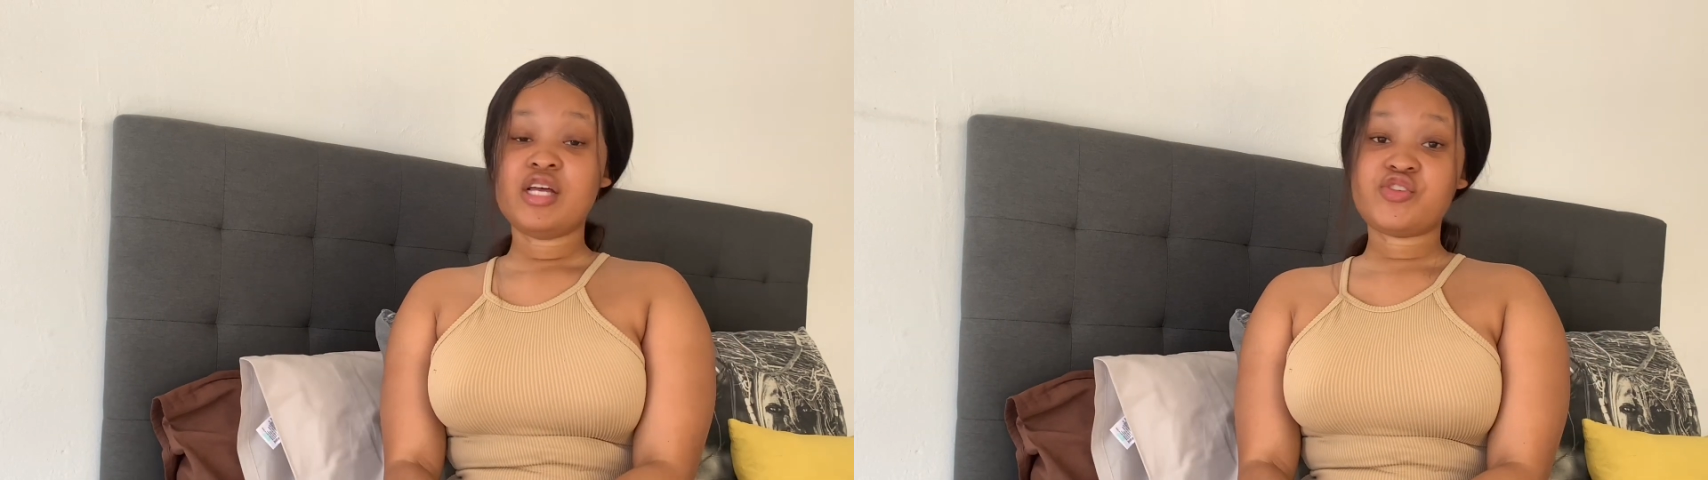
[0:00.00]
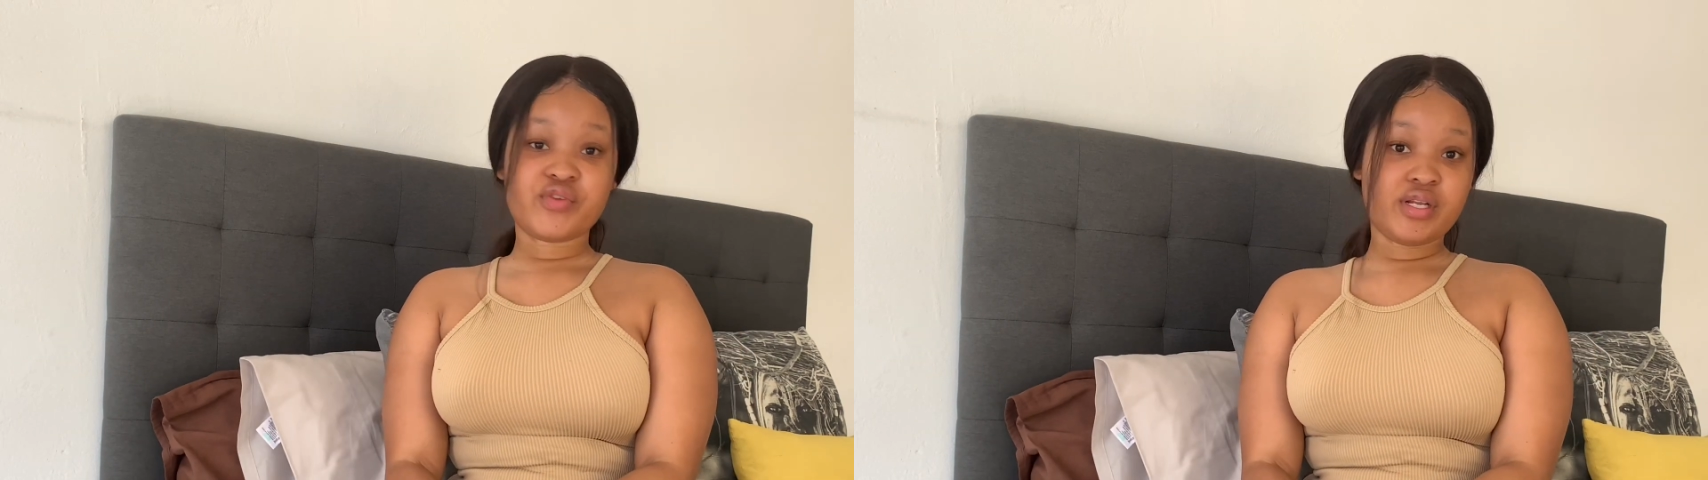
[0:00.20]

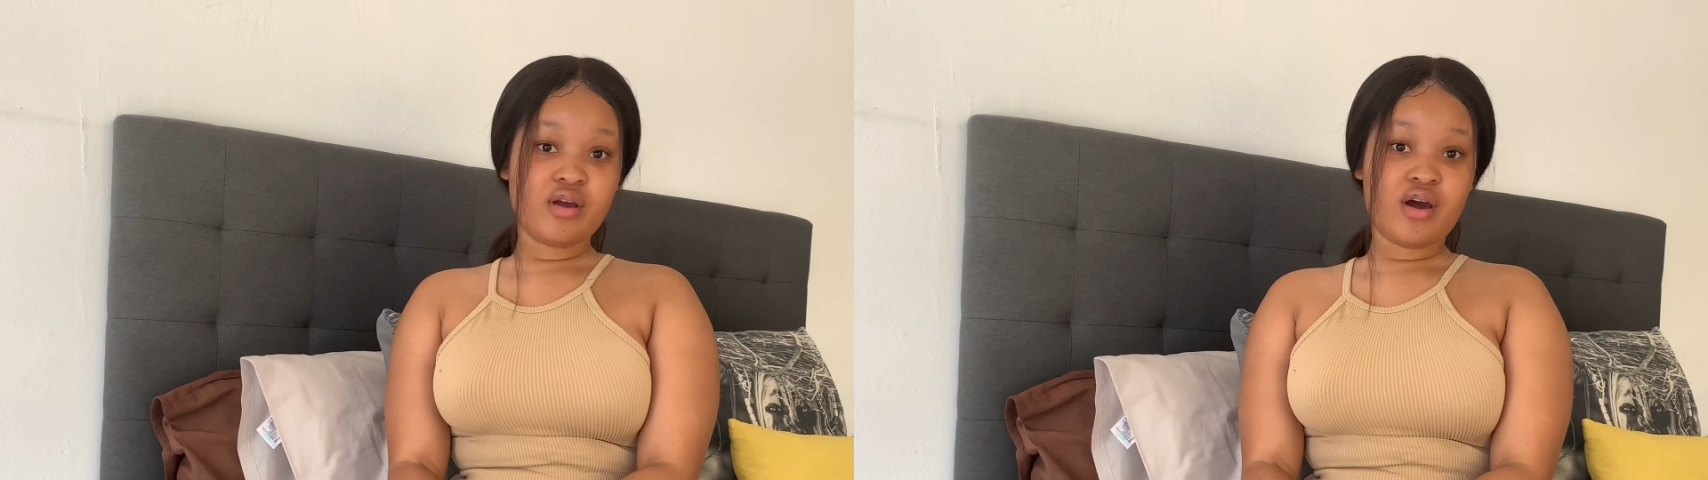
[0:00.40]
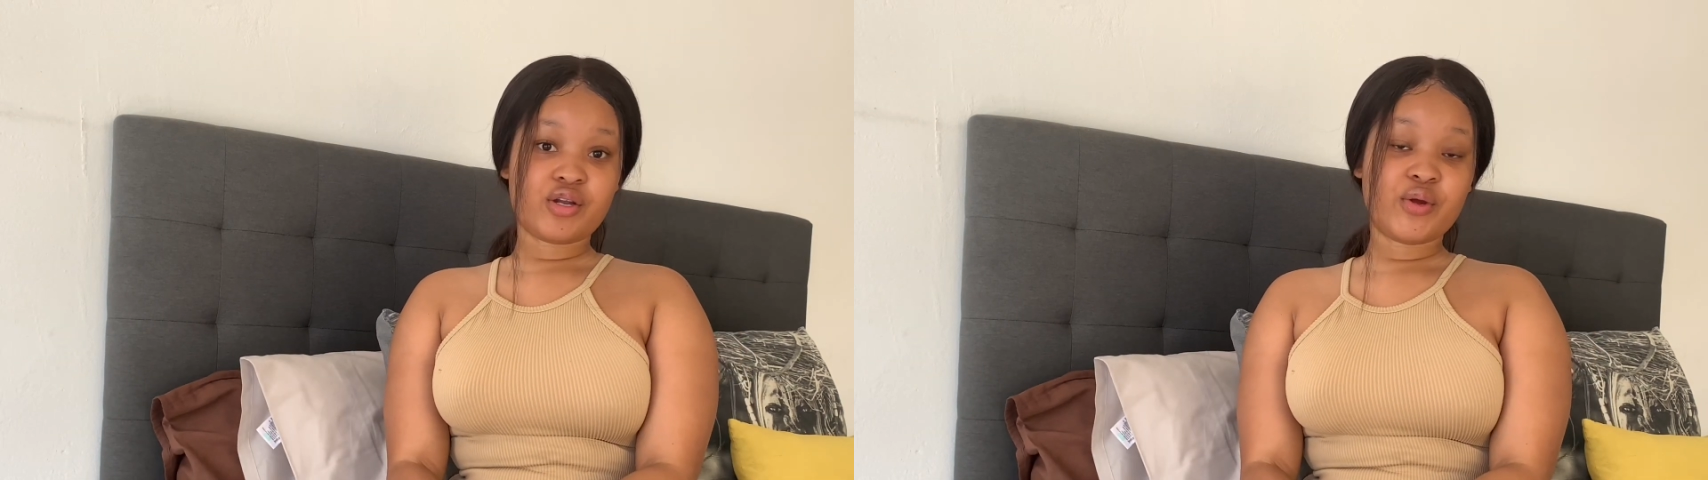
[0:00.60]
It's really
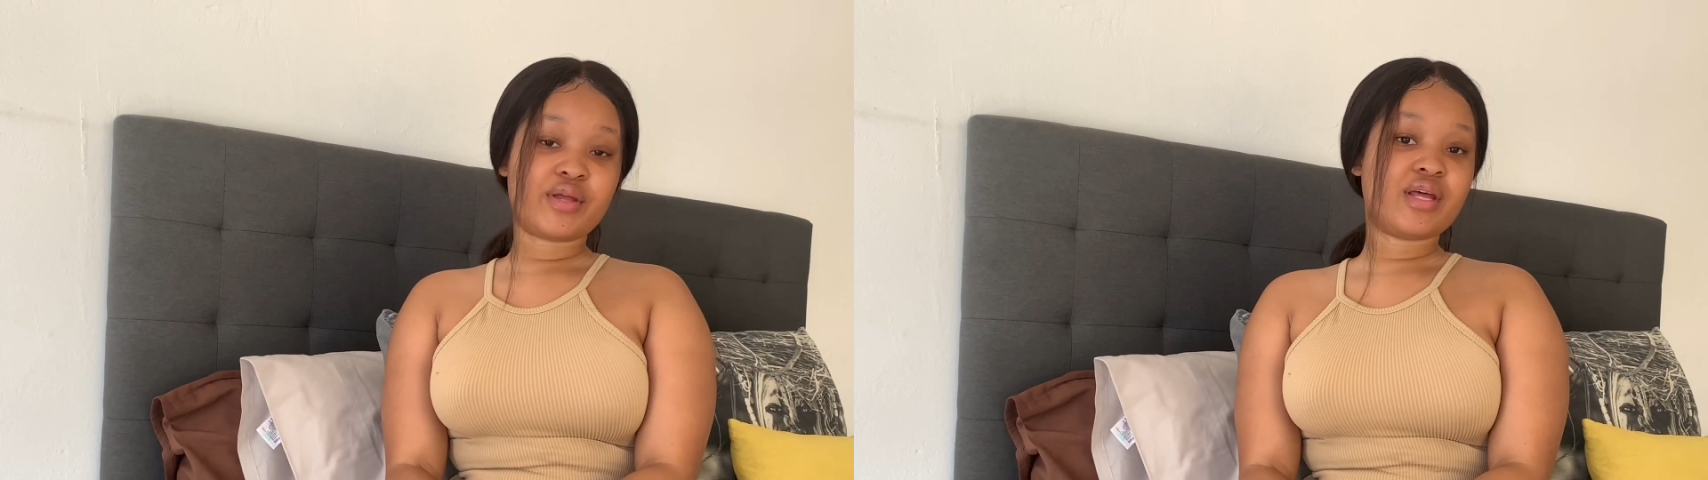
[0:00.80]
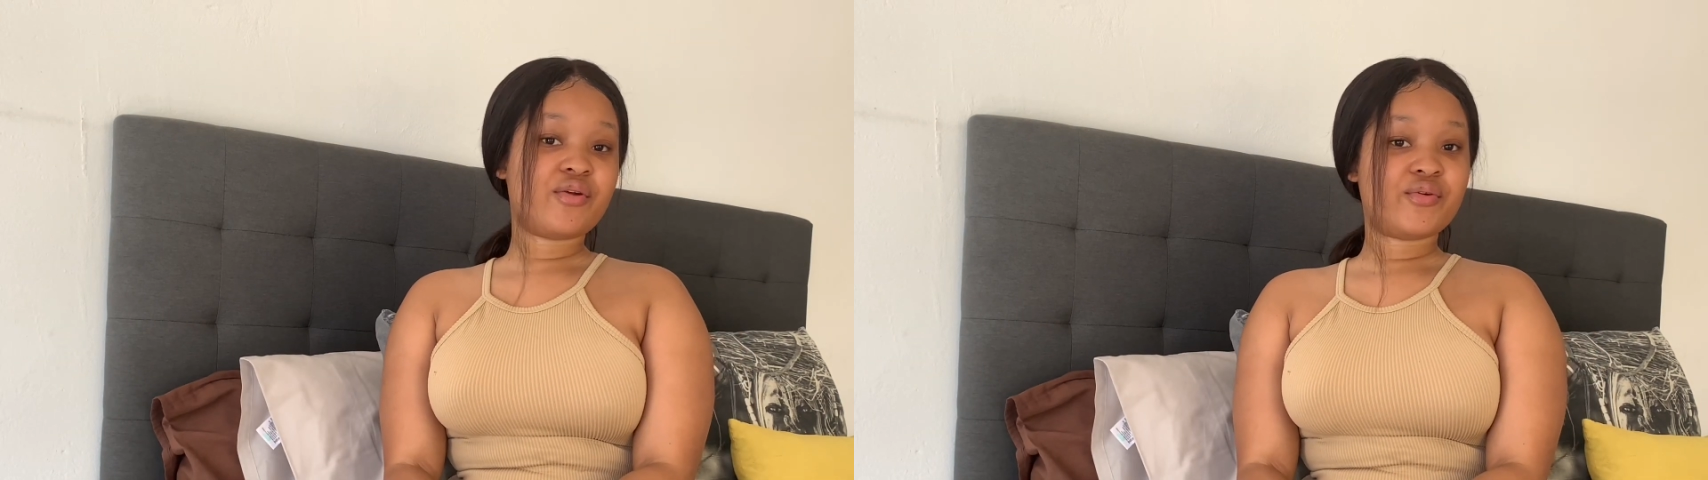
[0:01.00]
hard going
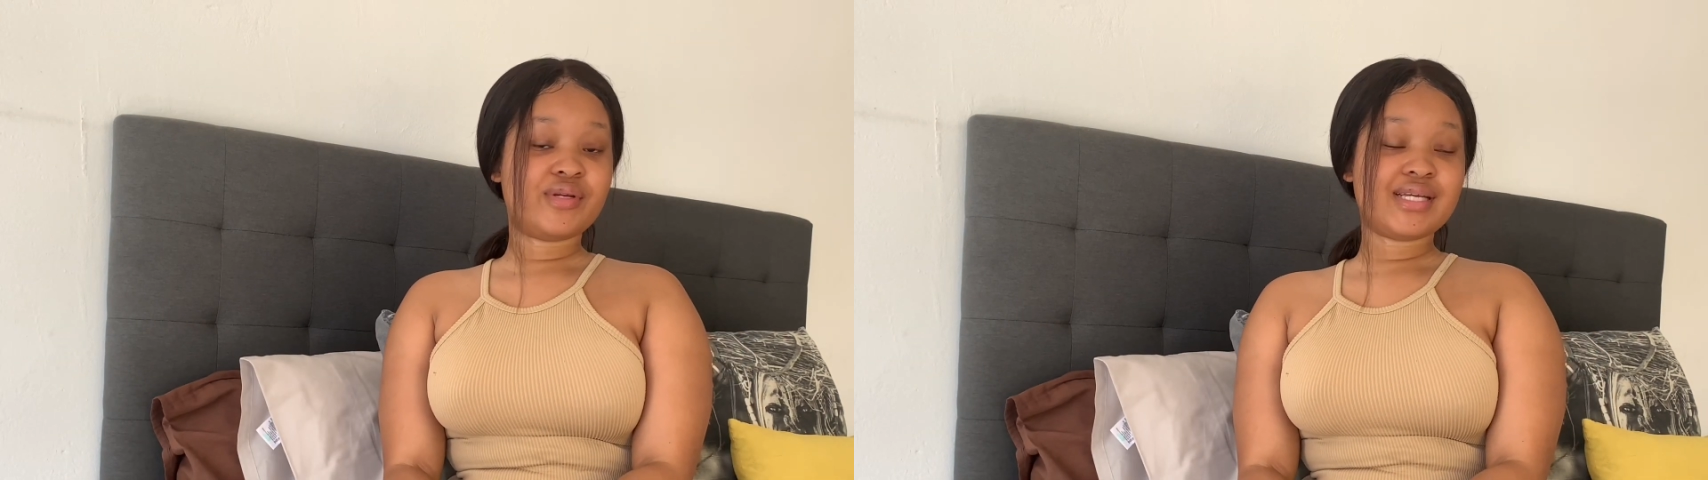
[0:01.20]
that route,